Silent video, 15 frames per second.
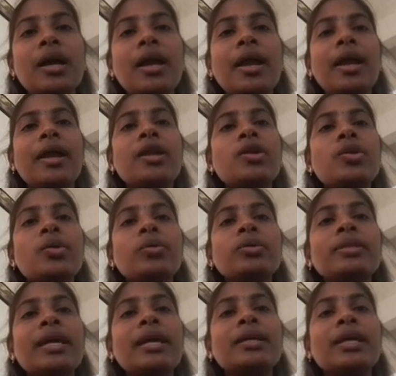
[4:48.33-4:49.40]
in row
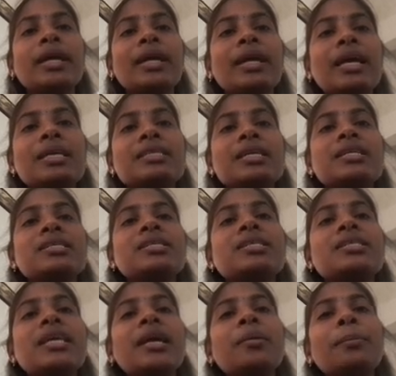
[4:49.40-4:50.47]
they are taking as in
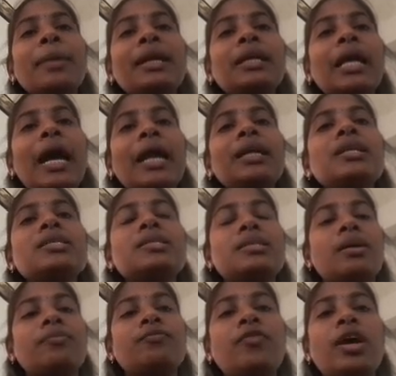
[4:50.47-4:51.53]
segment and
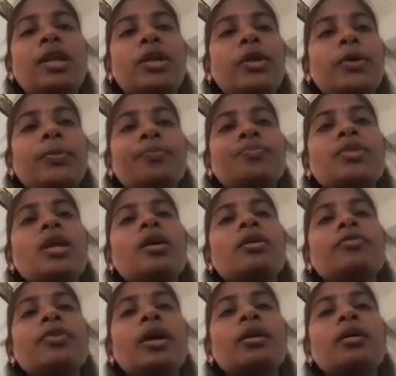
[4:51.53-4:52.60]
some value.
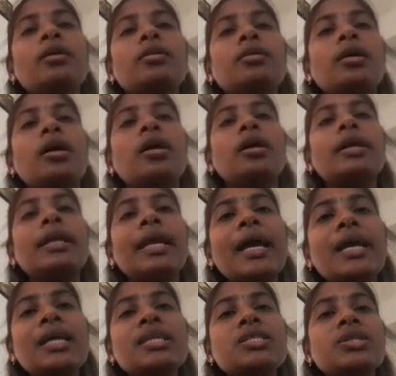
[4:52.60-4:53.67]
If you are
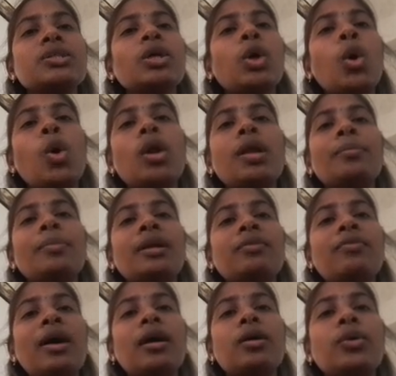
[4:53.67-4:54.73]
rearranging the column and
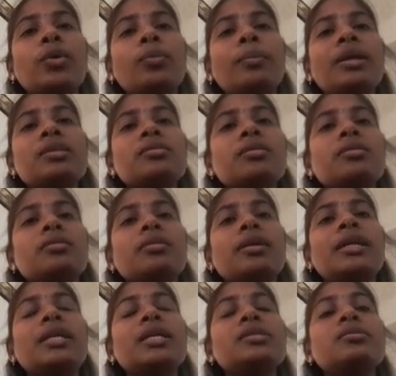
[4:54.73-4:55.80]
row means
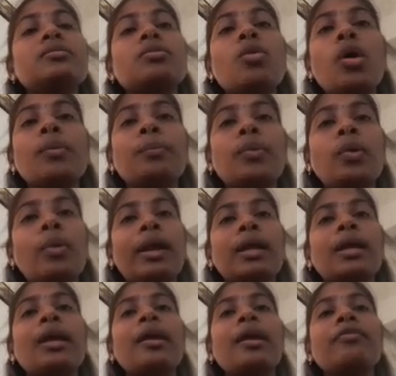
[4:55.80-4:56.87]
it is not
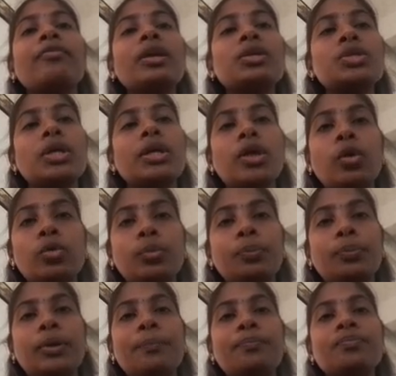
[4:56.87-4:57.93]
providing an efficient
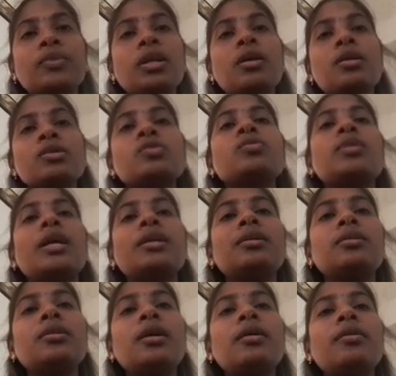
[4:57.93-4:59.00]
outcome. so
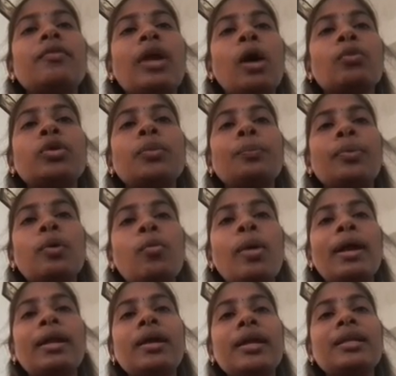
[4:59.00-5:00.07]
that we have to
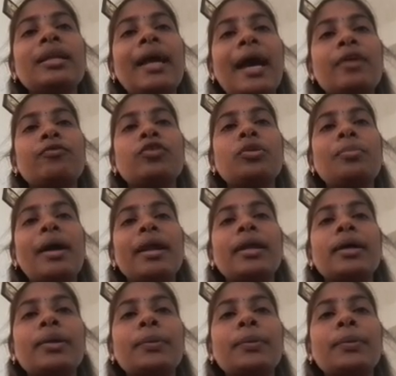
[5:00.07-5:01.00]
provide in careful manner.